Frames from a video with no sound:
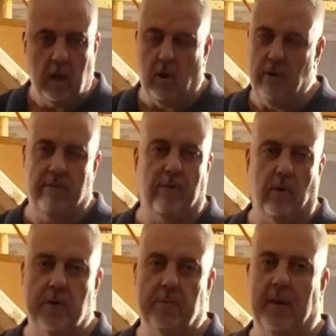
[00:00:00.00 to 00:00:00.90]
code
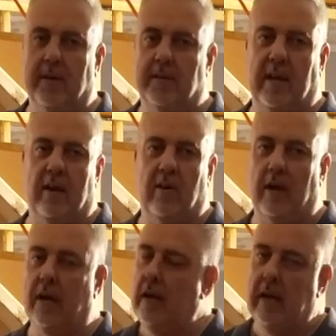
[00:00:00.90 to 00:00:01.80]
enforcement, et
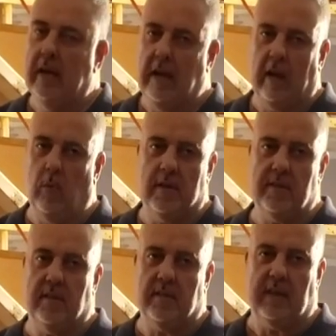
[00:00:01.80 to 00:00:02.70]
cetera, it
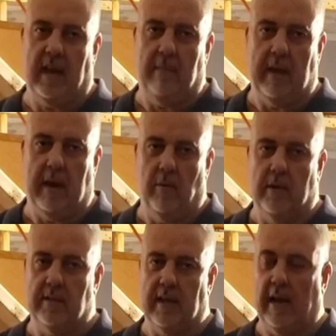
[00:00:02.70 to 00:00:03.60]
wasn't the same that it
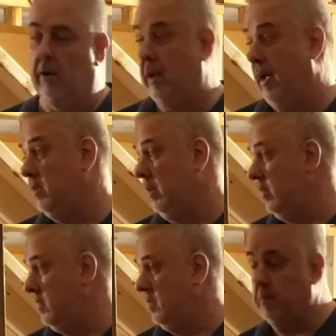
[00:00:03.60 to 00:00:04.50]
was now. And actually,
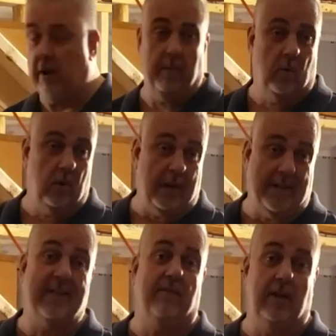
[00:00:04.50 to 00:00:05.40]
this is probably more
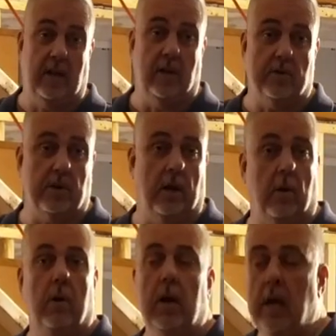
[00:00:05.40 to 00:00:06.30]
like 70 years
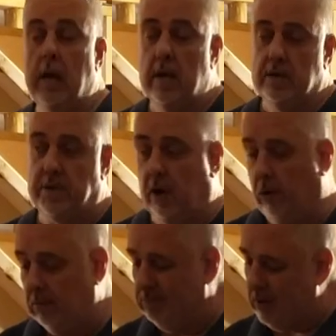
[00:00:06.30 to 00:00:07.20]
ago.
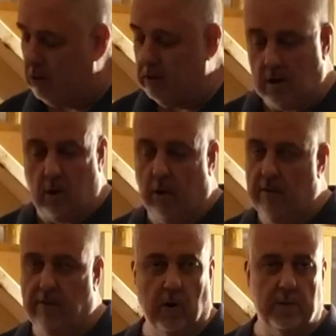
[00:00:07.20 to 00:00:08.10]
So the, the code
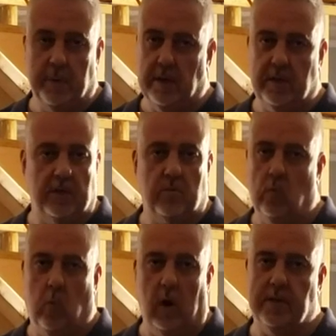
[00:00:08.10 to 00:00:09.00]
enforcement
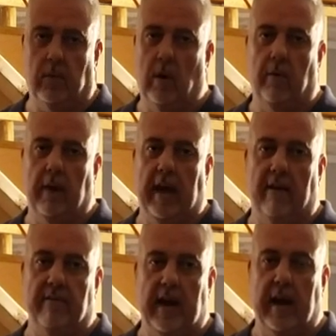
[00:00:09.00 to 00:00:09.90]
just wasn't what we
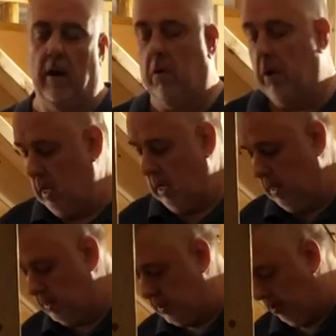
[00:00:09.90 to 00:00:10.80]
have now.
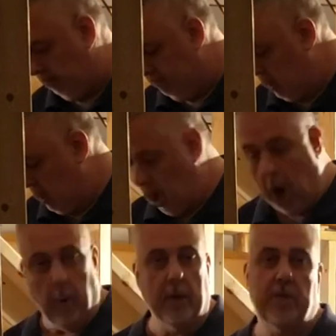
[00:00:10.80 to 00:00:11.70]
So
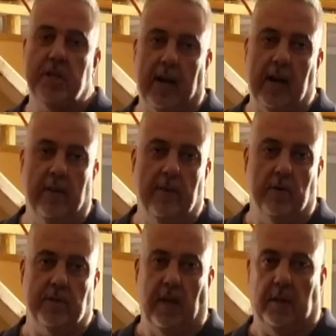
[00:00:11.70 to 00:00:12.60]
always check on
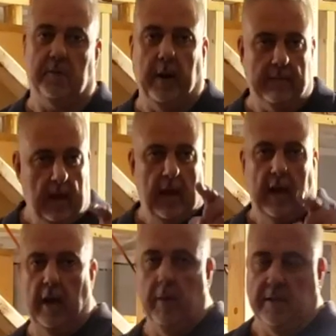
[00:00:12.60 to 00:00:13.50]
those things. But
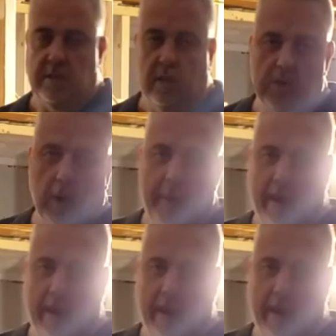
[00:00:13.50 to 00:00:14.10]
anyways, let's go